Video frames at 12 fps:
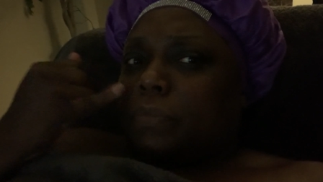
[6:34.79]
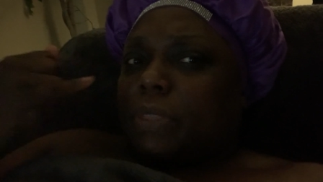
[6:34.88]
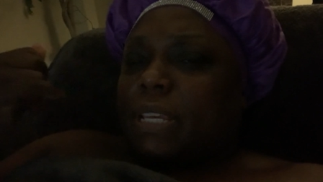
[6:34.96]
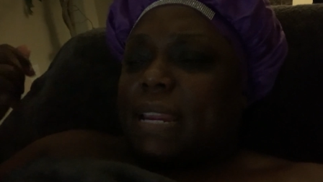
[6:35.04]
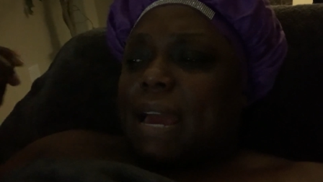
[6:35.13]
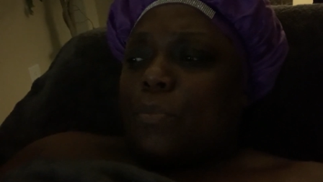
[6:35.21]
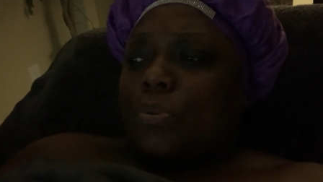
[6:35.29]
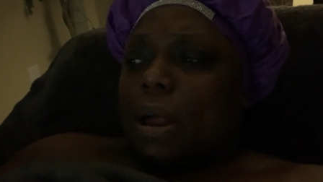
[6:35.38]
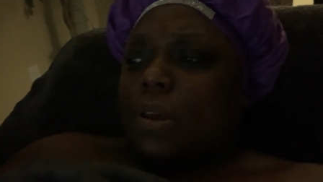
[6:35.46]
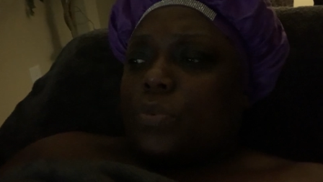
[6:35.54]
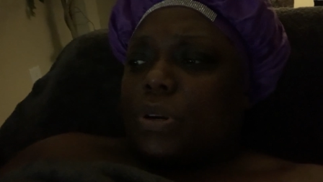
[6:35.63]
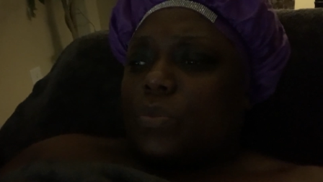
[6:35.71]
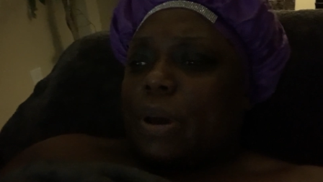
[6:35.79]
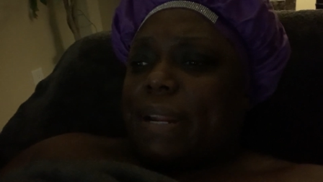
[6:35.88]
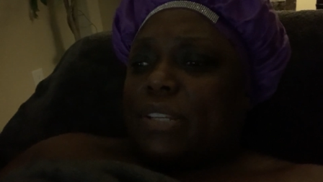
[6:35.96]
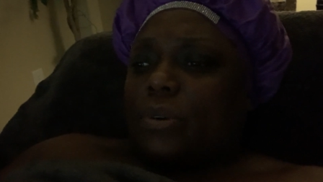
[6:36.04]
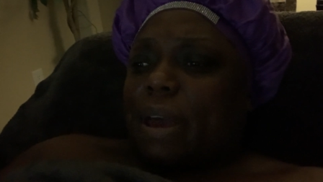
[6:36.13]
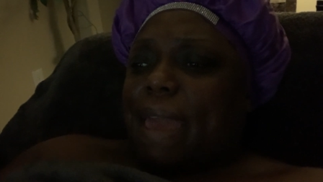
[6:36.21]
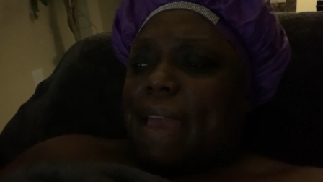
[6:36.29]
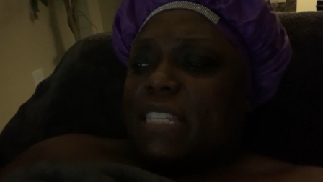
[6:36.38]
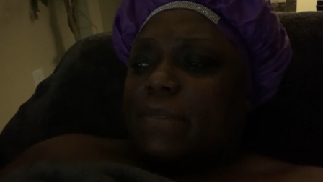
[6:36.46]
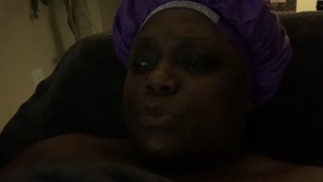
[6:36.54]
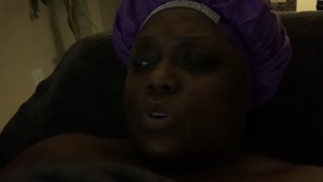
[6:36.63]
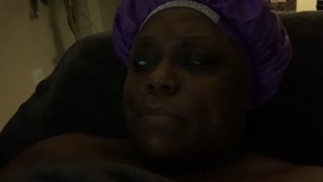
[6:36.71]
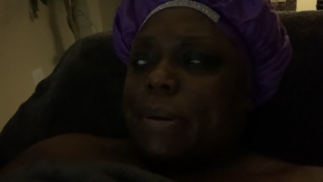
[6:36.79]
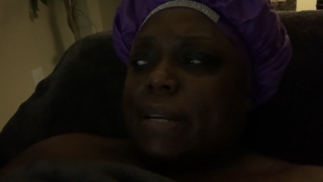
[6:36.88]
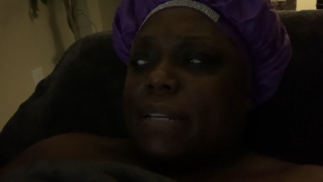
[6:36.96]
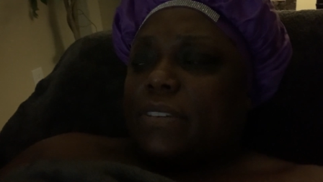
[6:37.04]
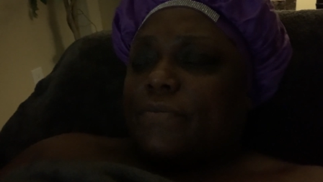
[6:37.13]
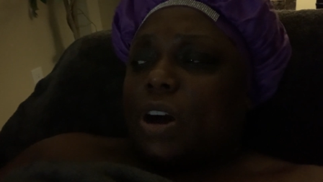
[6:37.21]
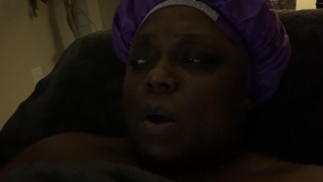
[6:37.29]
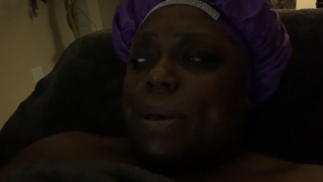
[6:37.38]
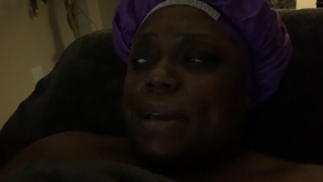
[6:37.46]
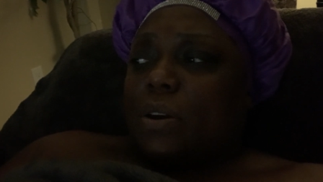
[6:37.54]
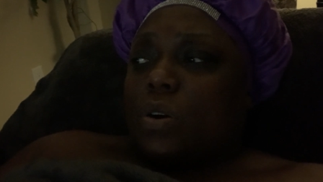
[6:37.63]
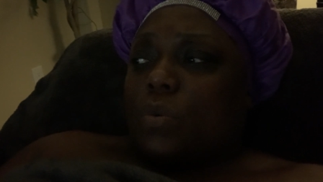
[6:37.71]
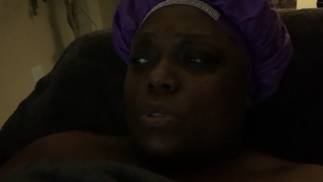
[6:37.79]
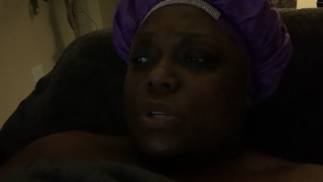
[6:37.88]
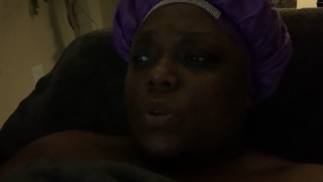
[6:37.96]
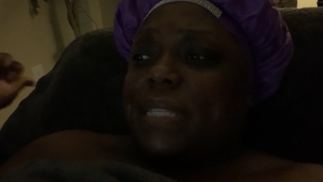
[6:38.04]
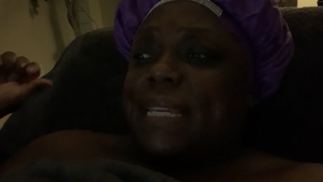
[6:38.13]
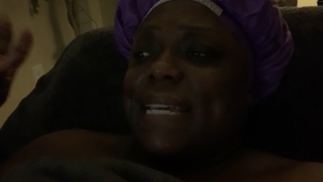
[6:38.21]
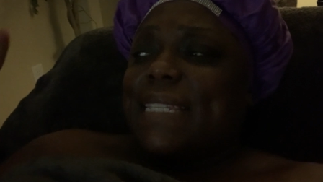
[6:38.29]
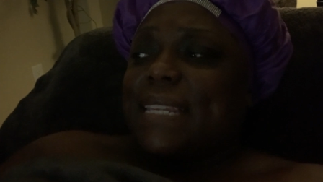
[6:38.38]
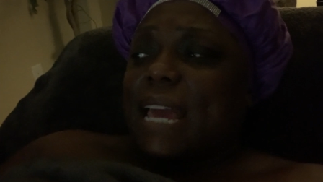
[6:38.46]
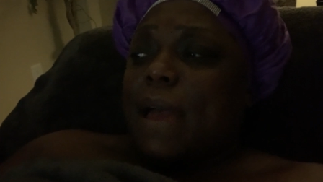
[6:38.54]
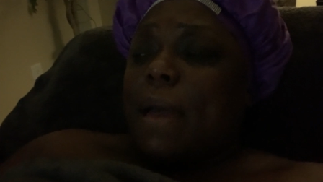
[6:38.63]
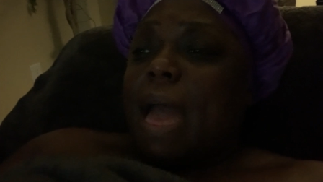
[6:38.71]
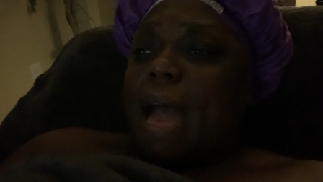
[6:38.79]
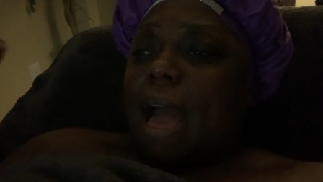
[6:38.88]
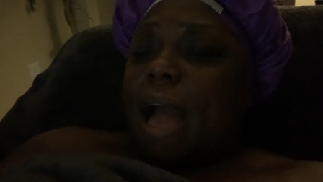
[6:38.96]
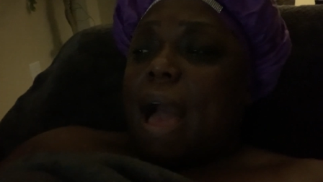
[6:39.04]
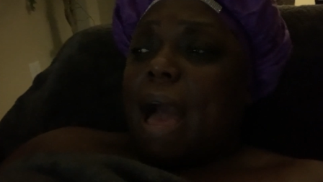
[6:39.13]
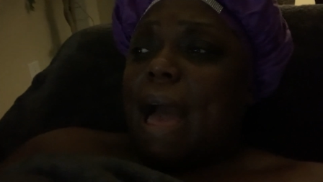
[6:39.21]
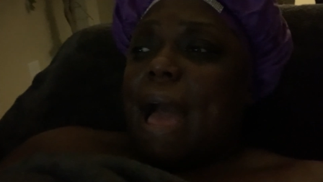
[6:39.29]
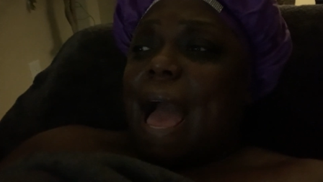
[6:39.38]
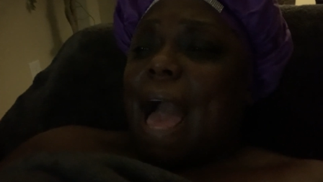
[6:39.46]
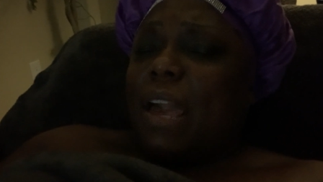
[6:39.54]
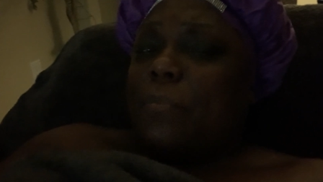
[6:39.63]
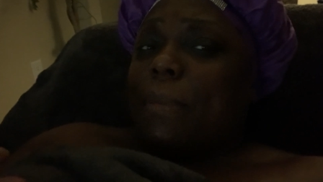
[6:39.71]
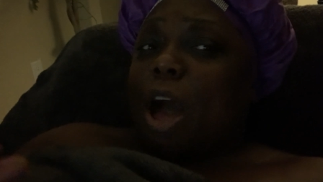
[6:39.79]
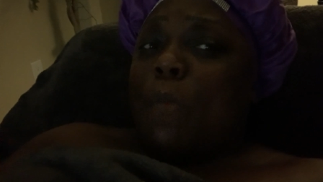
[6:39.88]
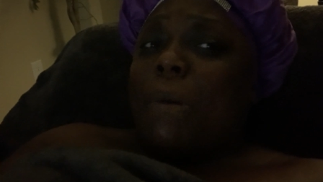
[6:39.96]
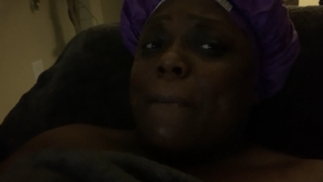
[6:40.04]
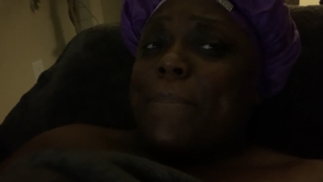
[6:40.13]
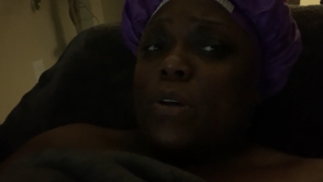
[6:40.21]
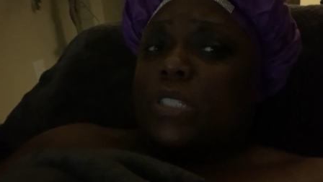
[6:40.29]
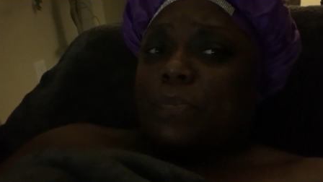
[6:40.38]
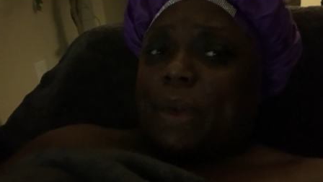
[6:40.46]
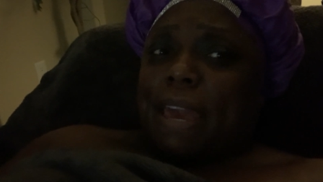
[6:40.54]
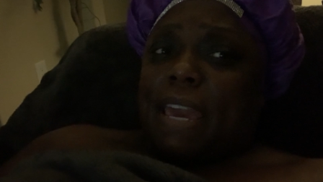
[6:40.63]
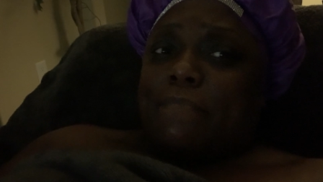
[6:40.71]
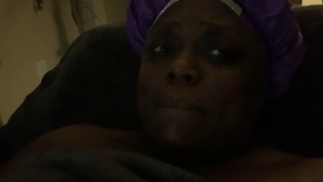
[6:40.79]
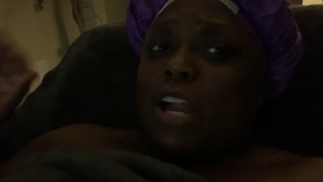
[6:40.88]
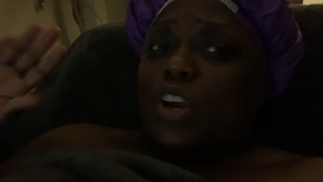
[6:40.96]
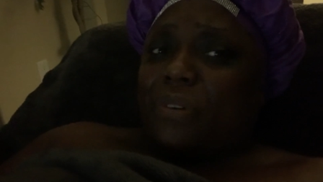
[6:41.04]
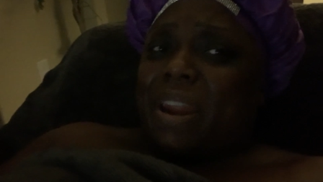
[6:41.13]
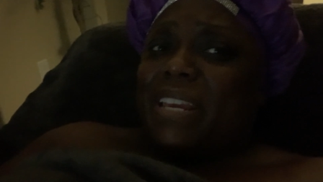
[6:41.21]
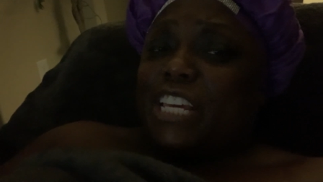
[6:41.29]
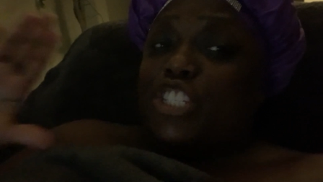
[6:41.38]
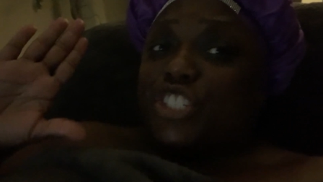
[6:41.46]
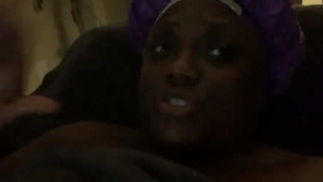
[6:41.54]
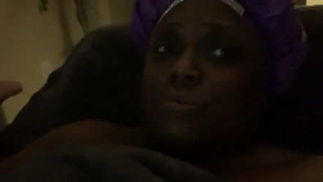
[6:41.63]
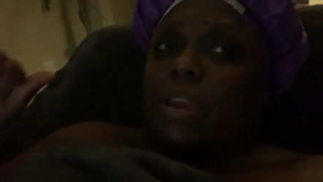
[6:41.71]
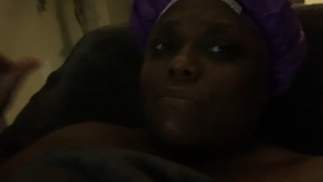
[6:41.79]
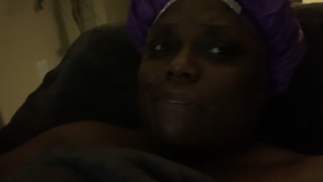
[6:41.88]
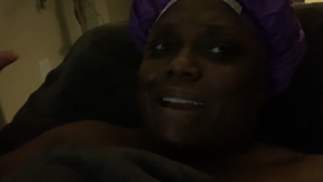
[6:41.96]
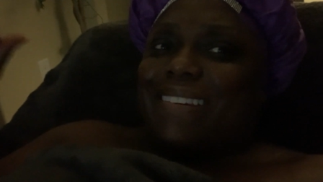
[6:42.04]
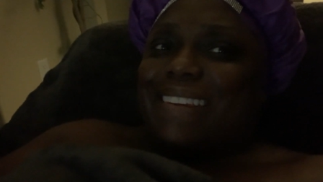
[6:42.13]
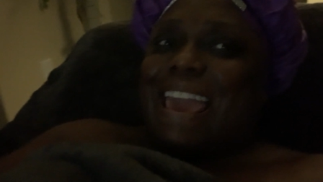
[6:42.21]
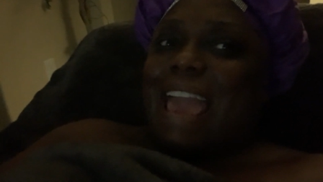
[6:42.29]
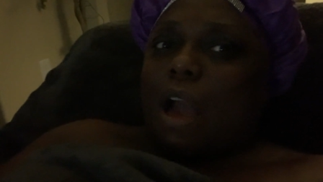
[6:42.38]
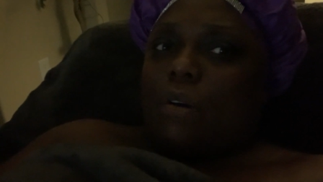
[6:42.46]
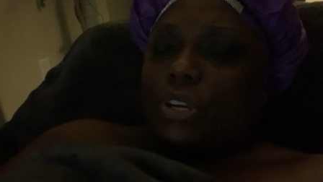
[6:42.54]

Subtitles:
then I probably would have waited till I had some more money to fall back on. So this time, I can, all my bills are paid. My credit is straight right now.